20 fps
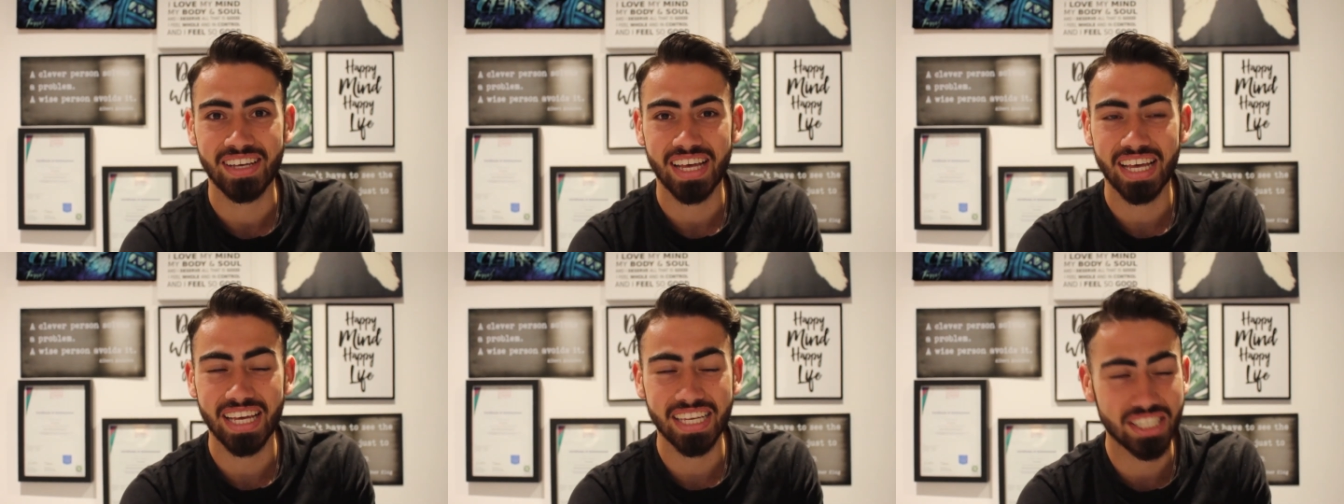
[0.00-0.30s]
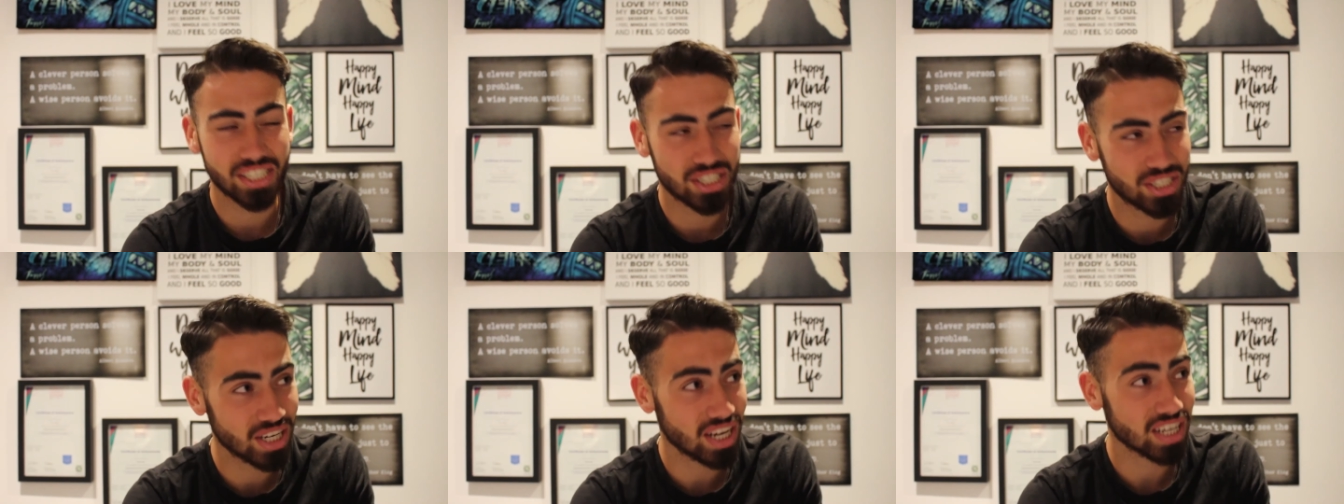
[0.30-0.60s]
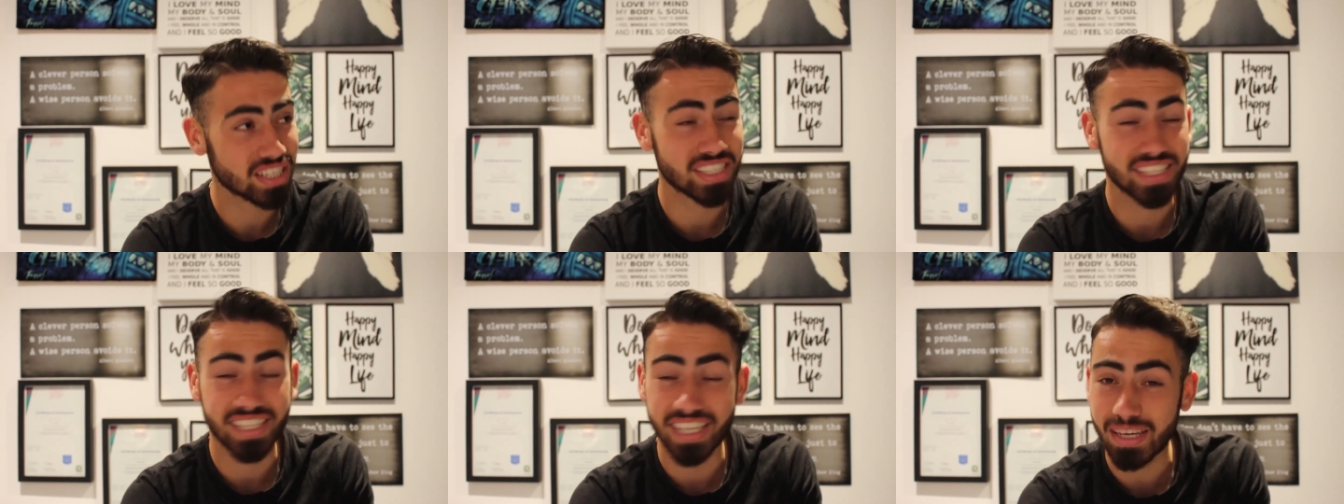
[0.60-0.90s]
It's
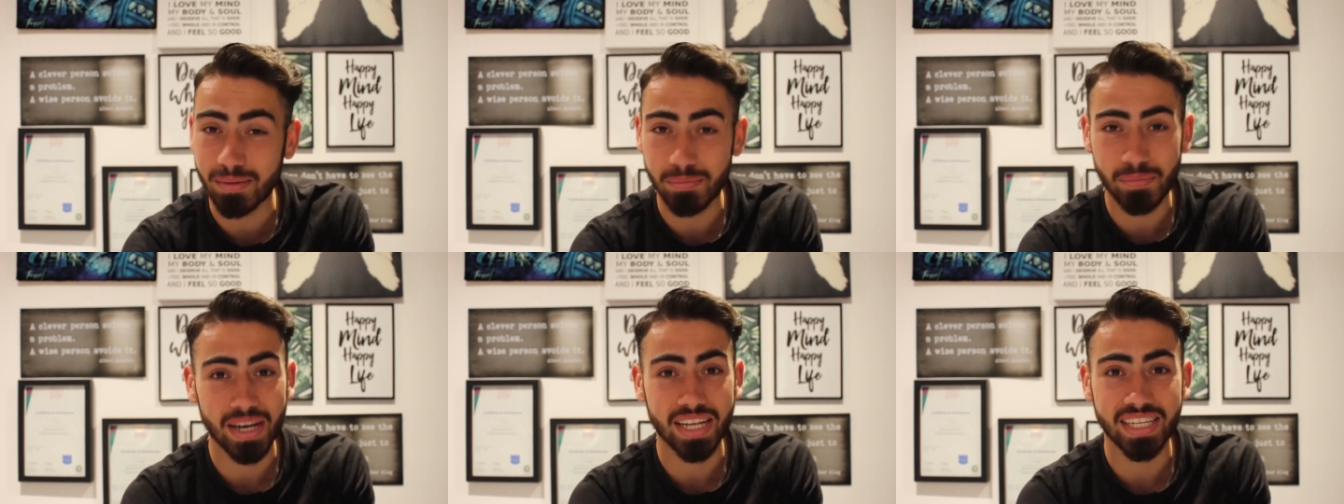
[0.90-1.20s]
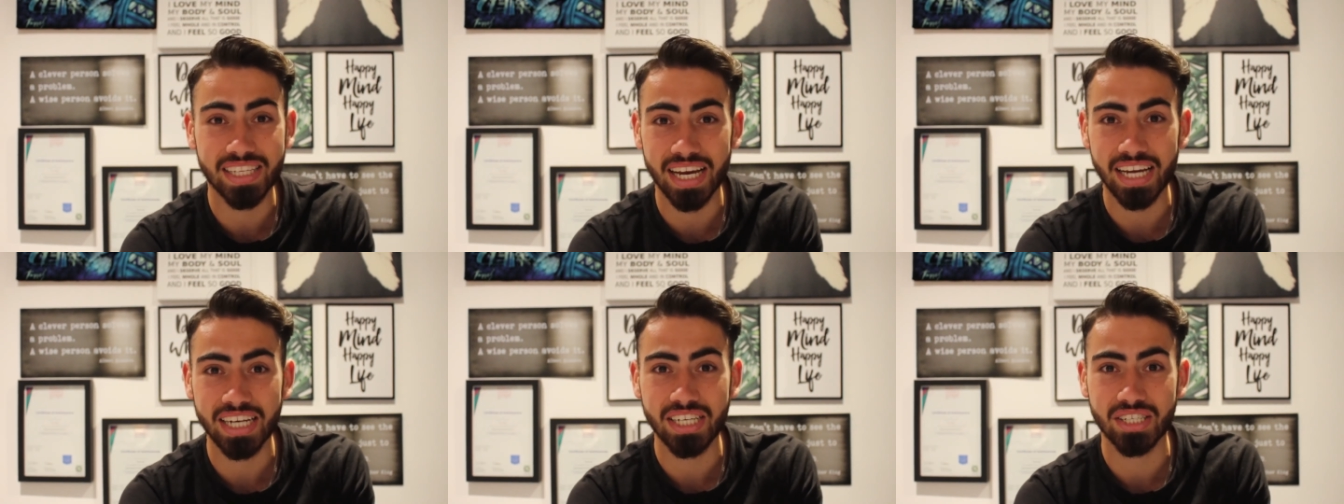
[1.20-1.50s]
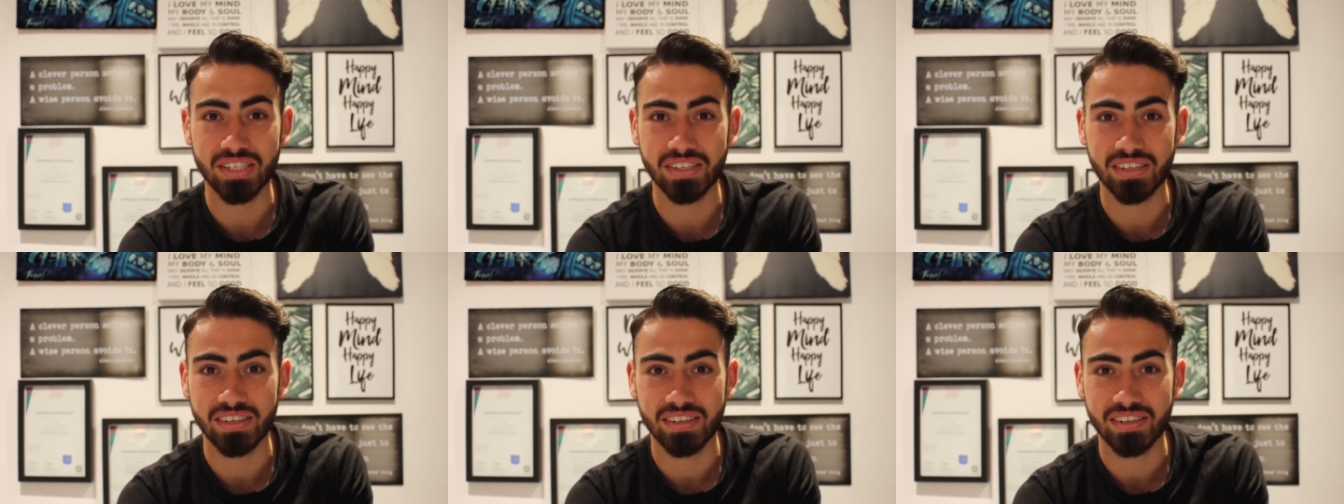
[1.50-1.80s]
just deep
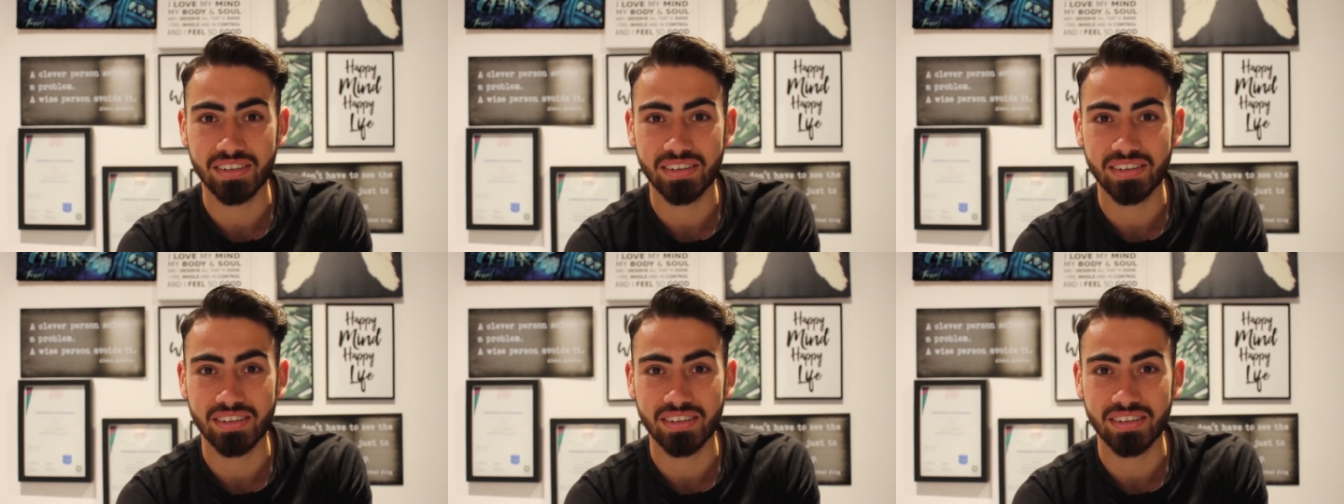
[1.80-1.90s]
meditation.